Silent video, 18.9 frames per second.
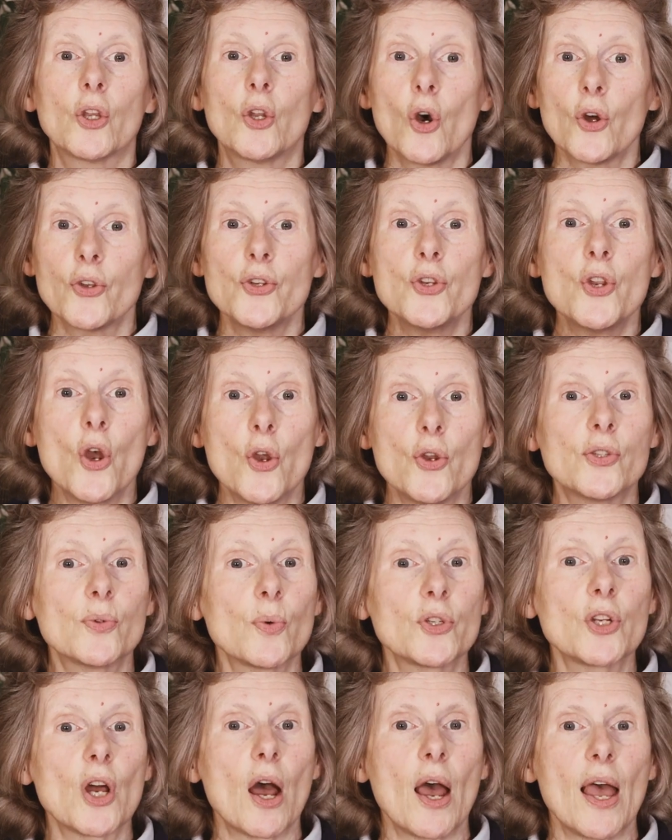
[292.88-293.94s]
God knows
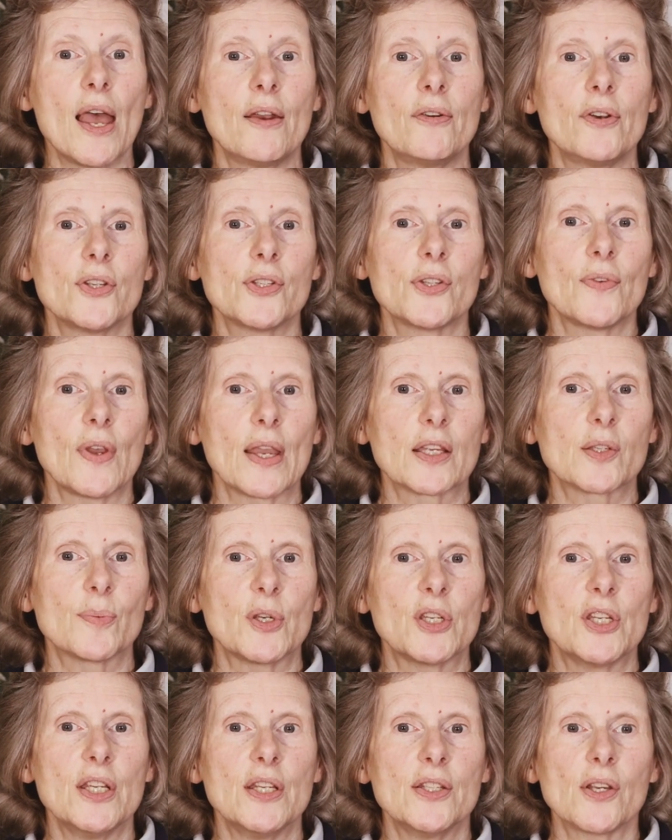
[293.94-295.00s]
what our areas of
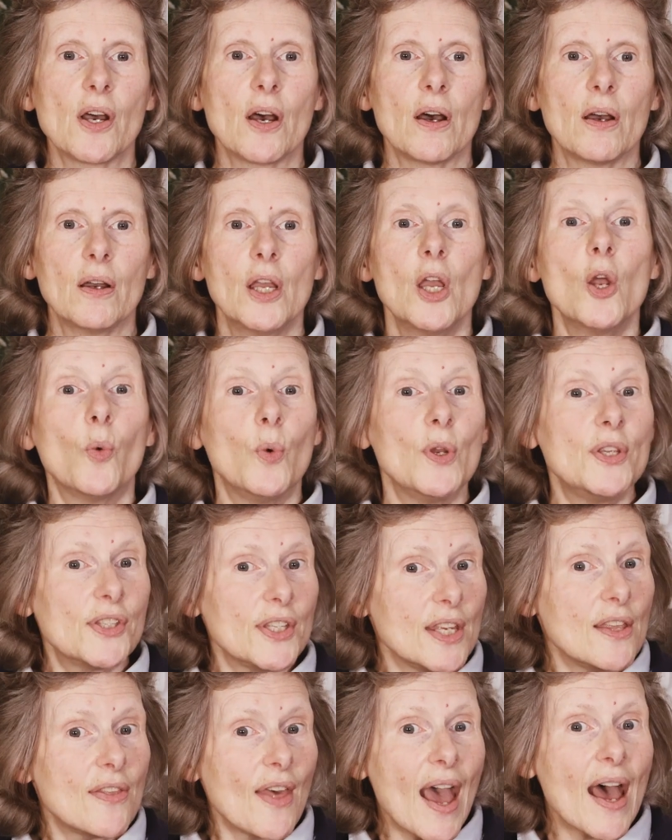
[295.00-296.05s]
expertise are. We
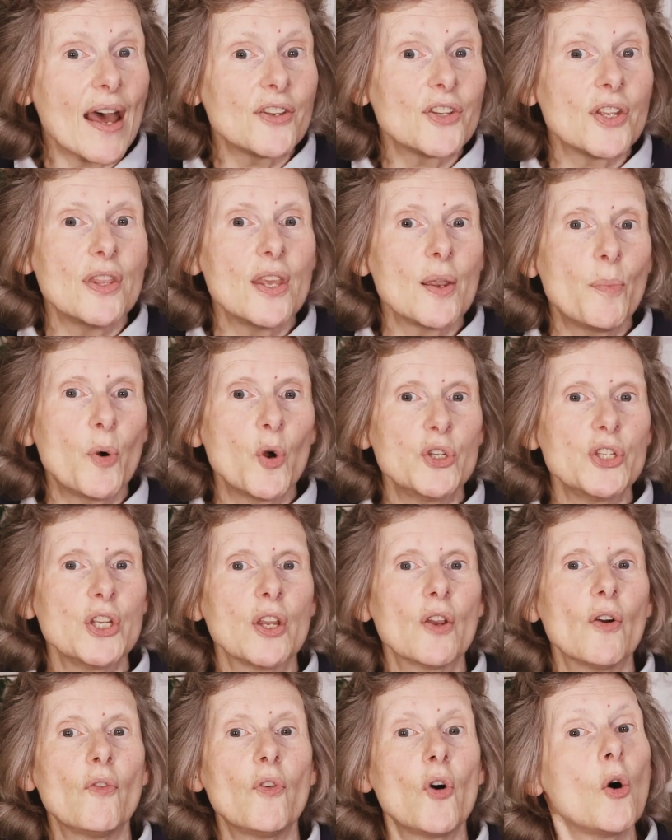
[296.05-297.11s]
see that in the
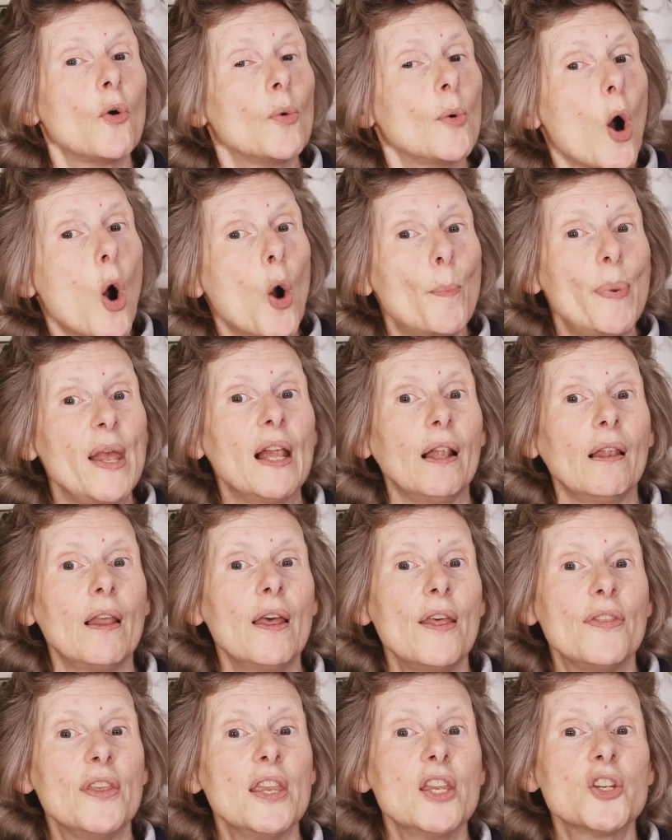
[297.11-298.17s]
appointing of
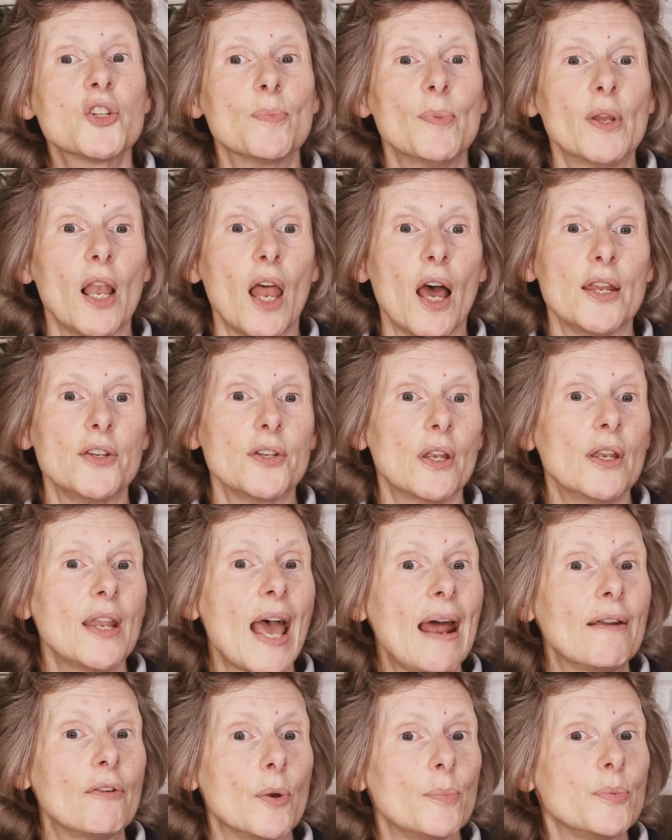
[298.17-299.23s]
Obil, the Ishmaelite, an
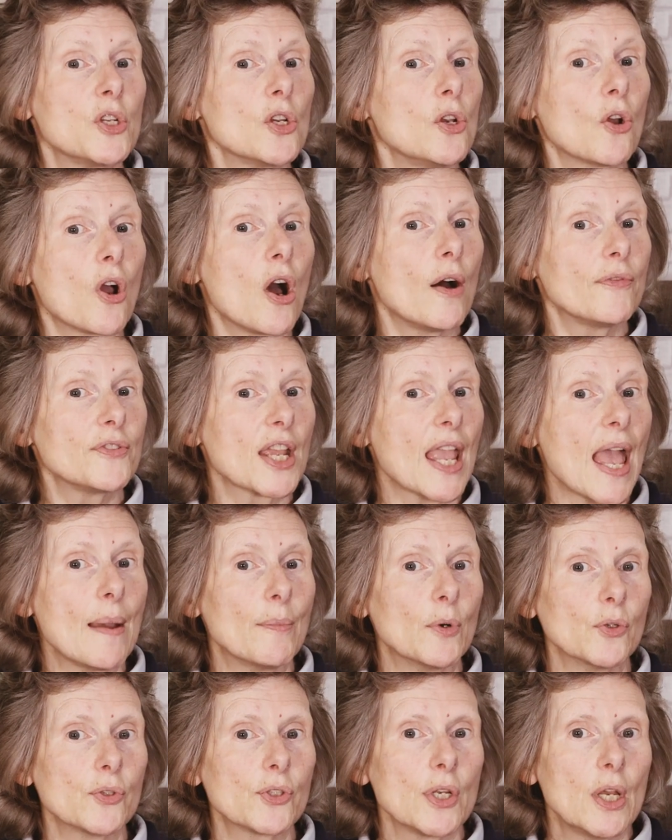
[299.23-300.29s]
Arab, to look after
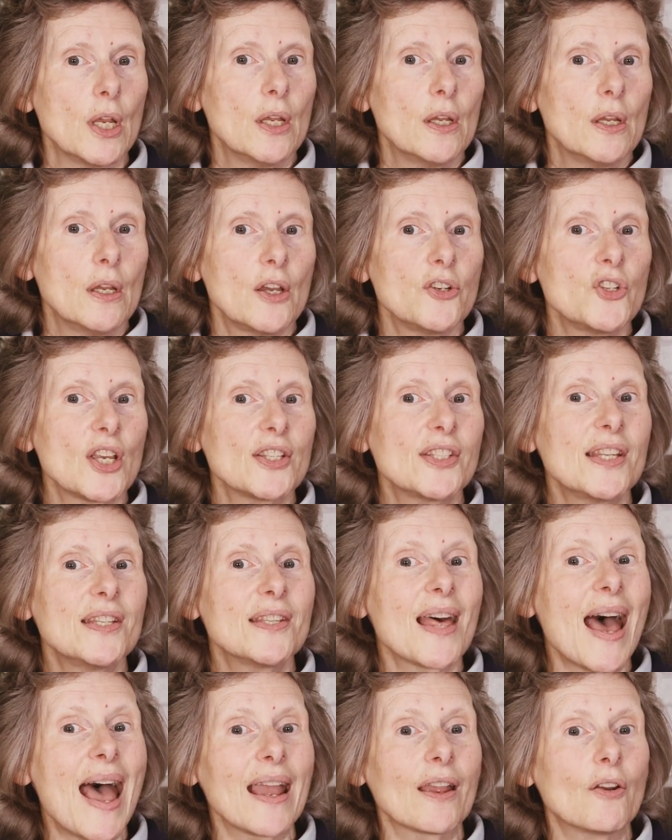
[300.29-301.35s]
camels, and
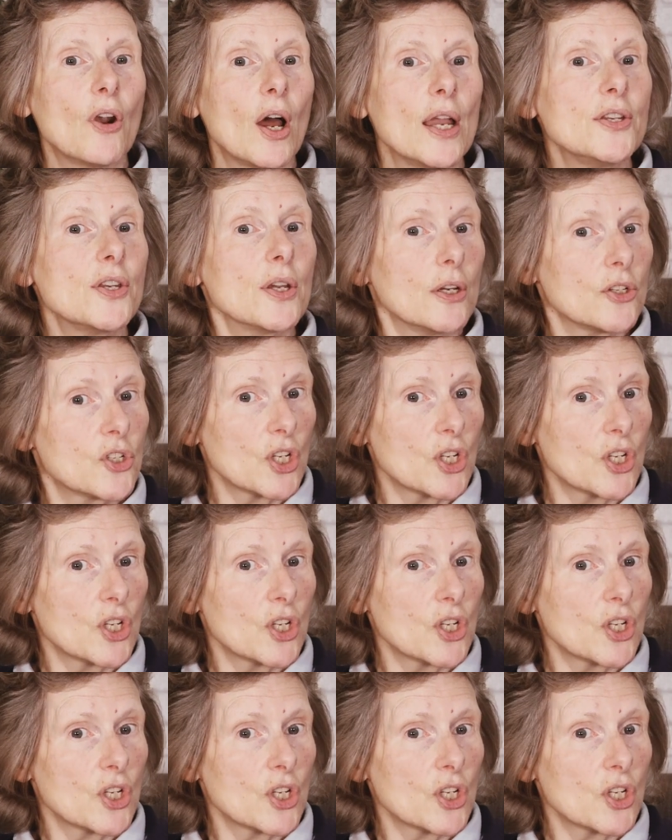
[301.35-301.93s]
Jaziz the Hagrite, a